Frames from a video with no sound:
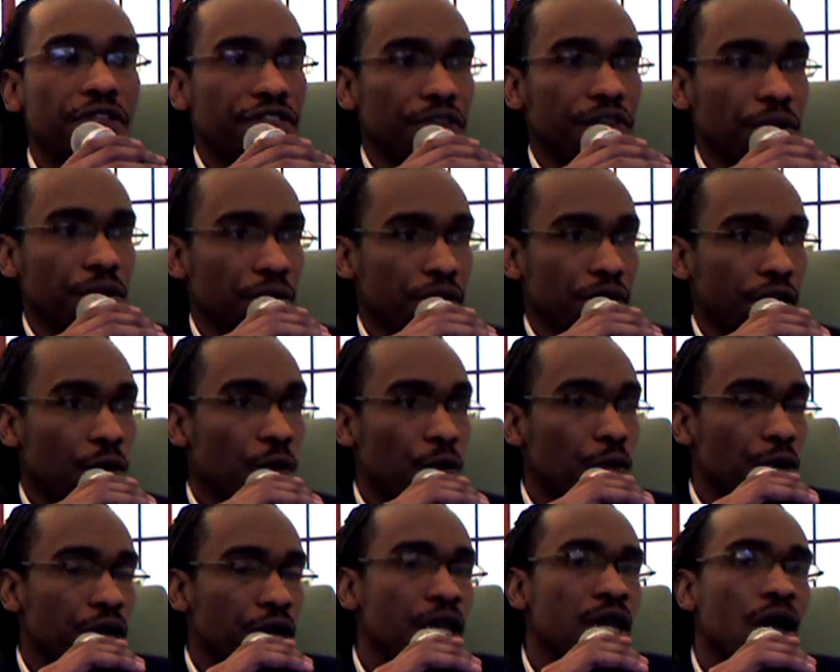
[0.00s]
we feel that
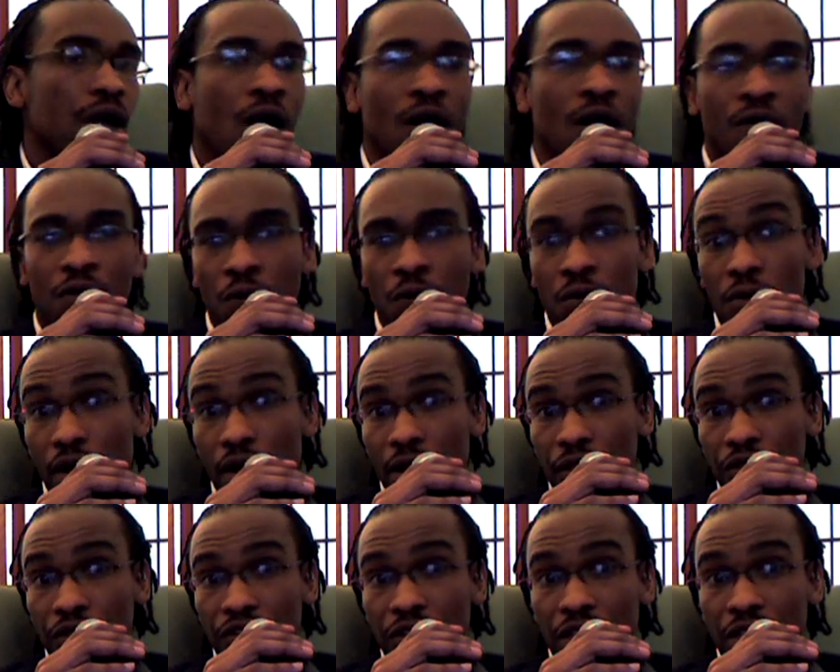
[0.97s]
we are the
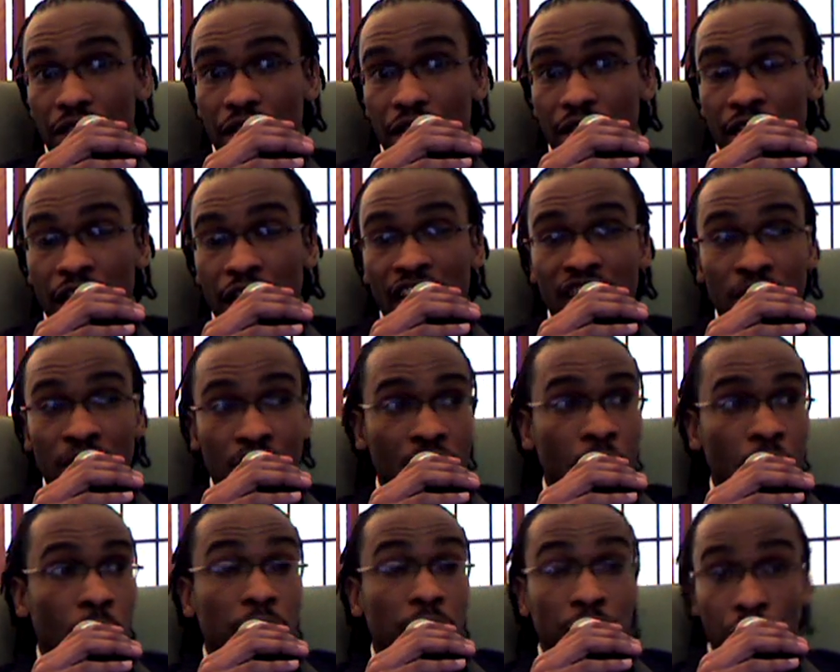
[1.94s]
ones that have
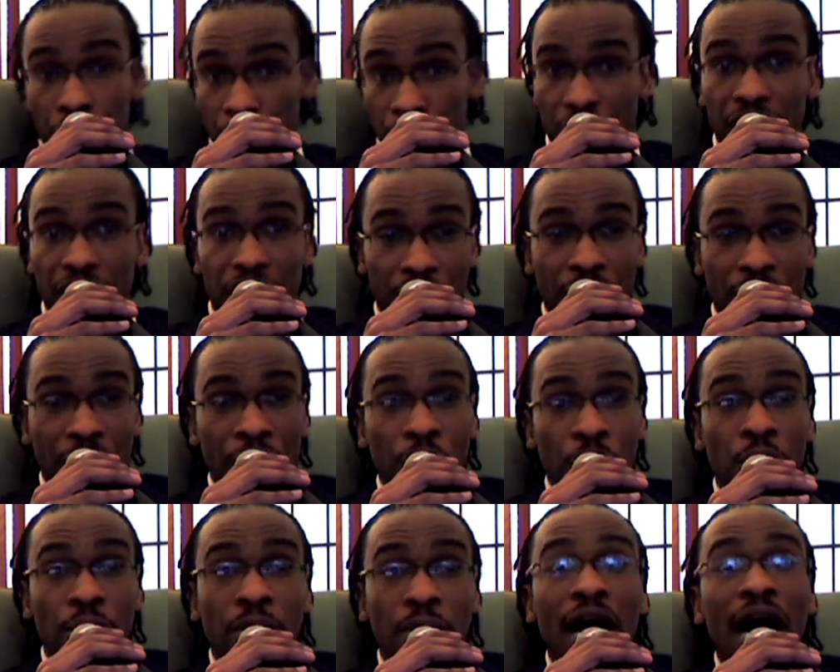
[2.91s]
brought the strength to our
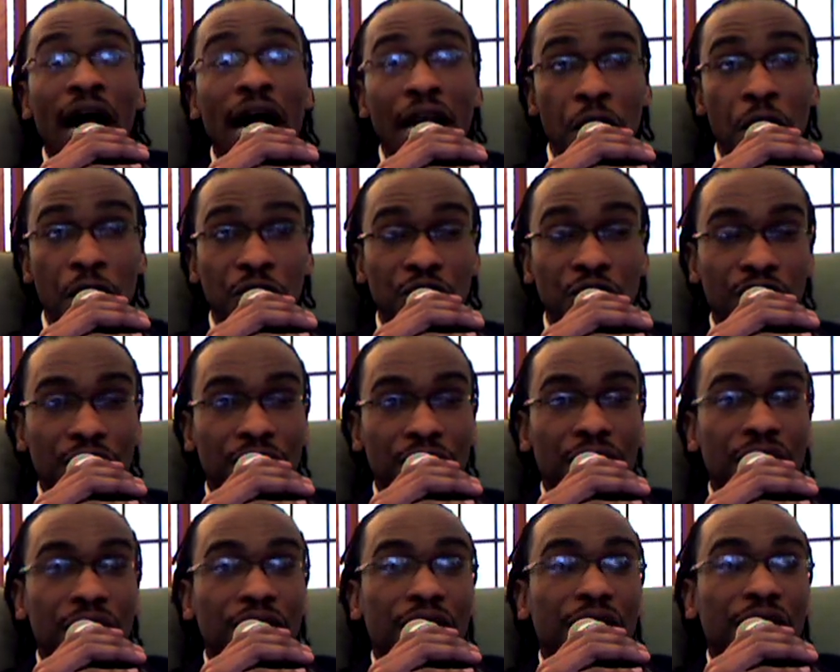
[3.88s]
own bodies.
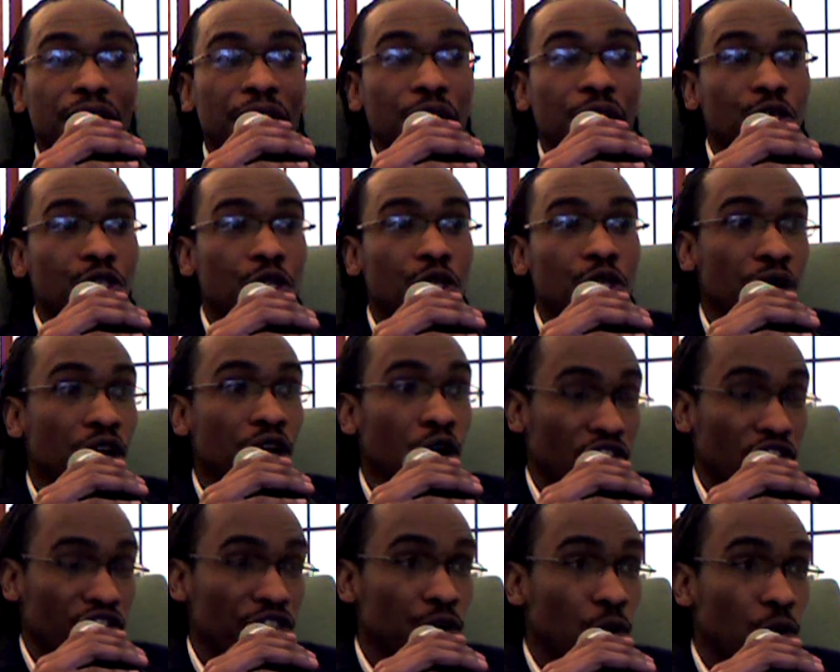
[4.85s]
So we
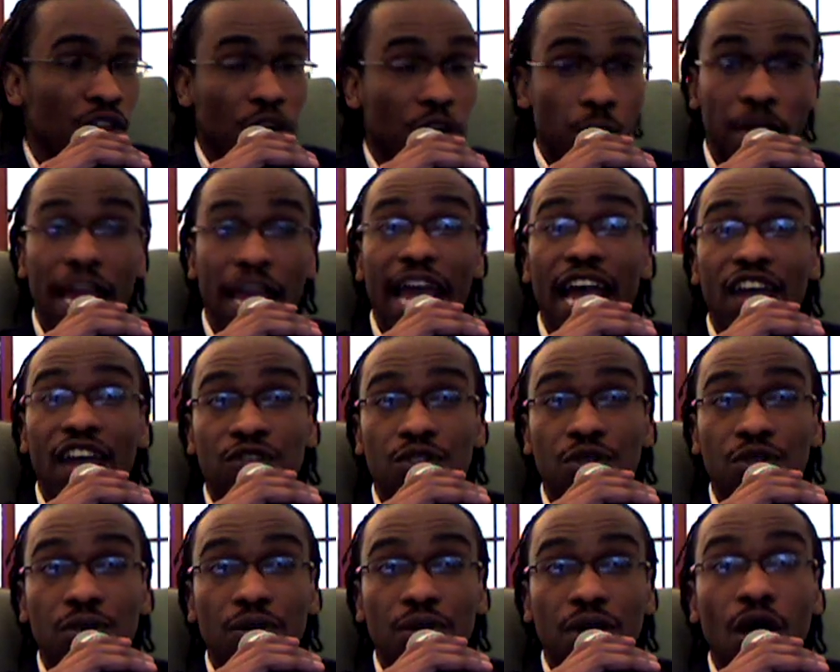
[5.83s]
don't feel that we have
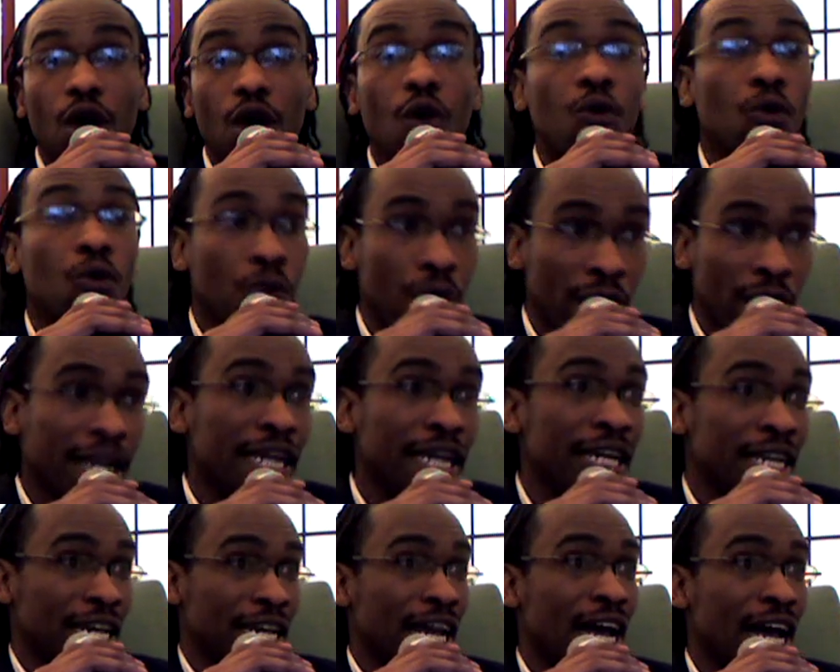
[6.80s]
to
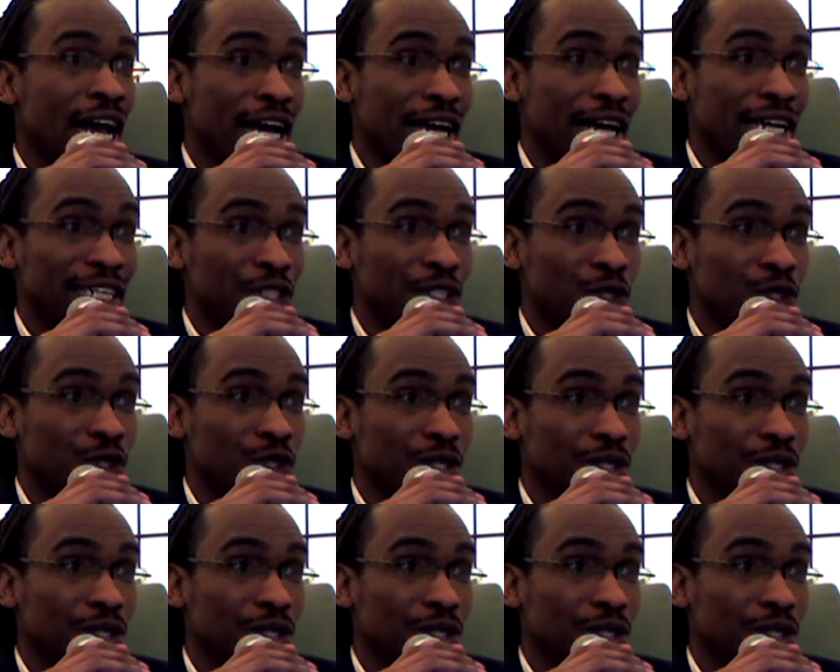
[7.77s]
recognize